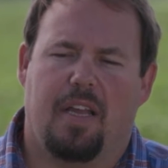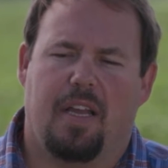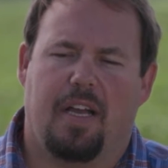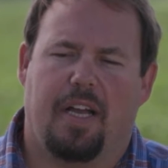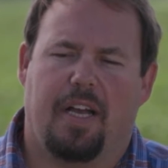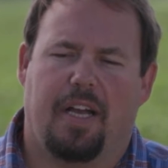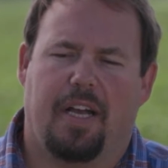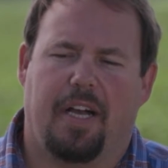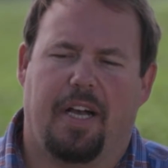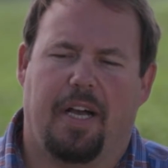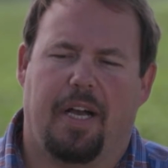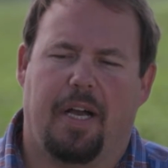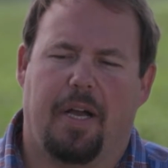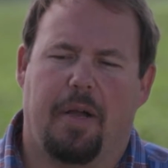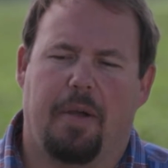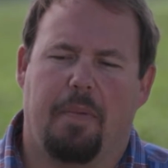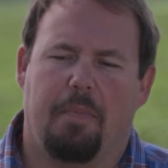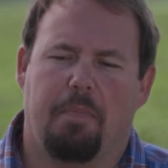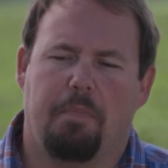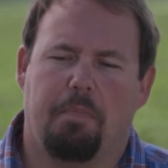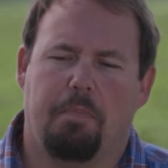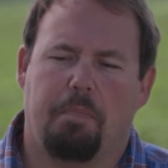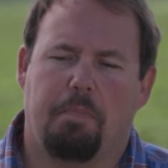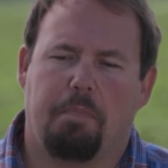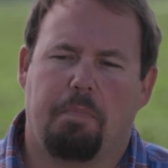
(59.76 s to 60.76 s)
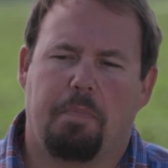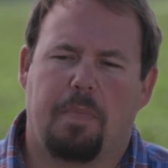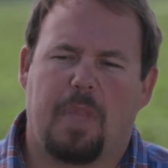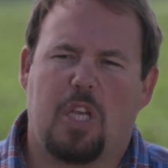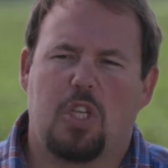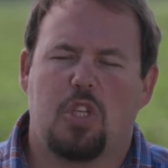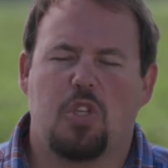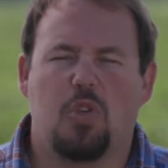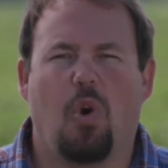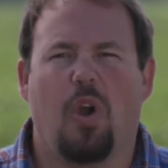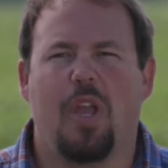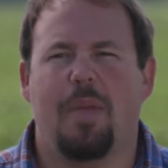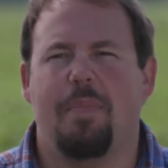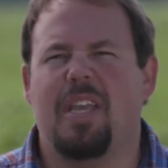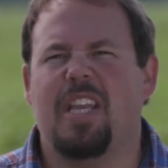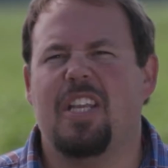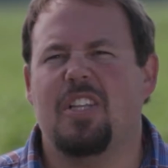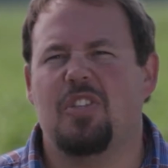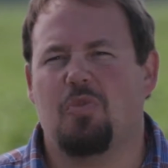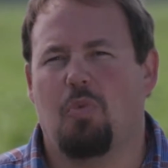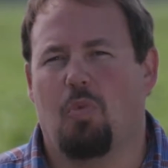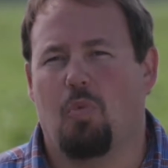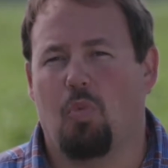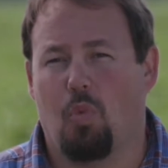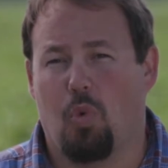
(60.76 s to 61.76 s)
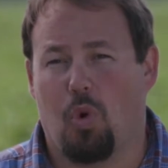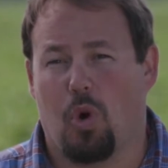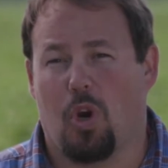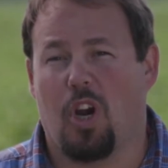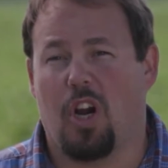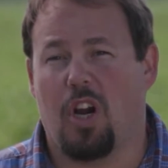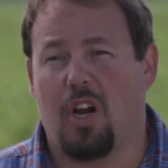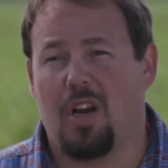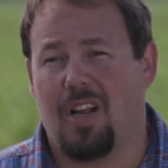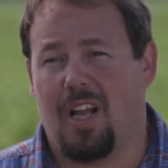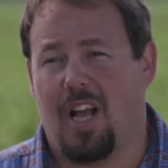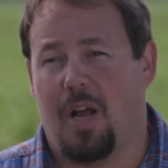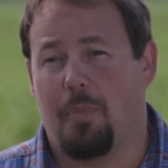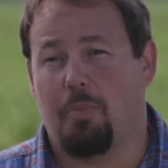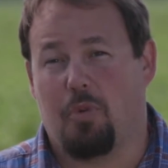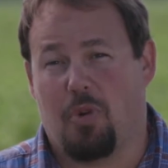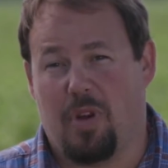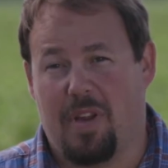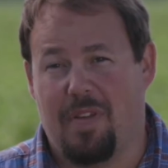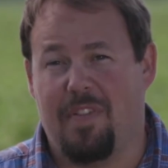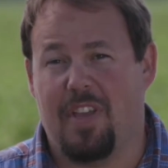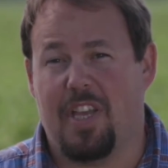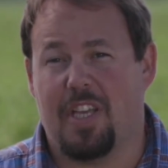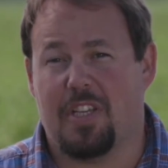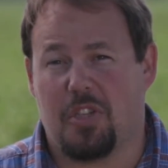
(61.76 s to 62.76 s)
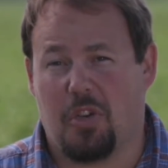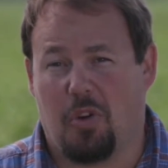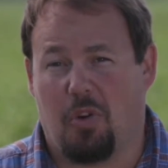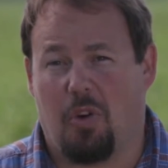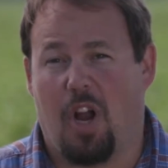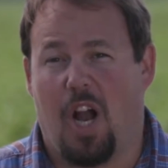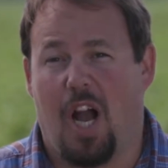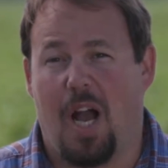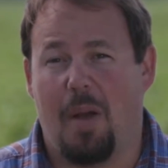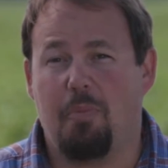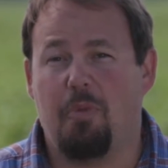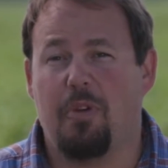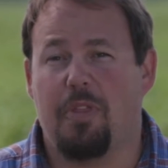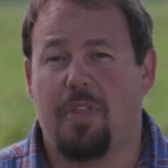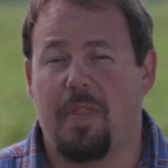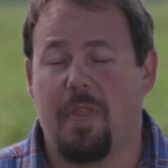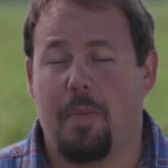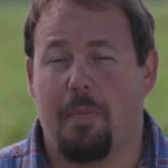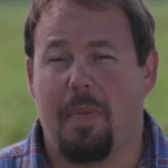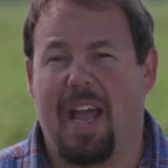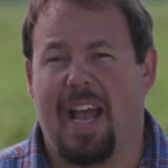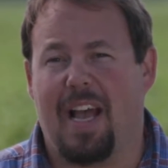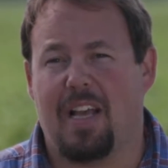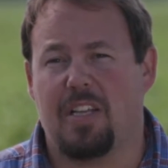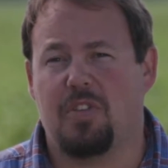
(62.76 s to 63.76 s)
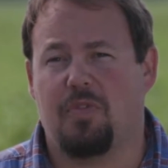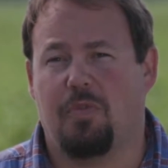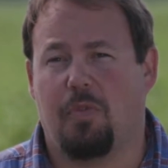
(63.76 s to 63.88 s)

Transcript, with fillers: Um, Soybeans were a previous crop within the past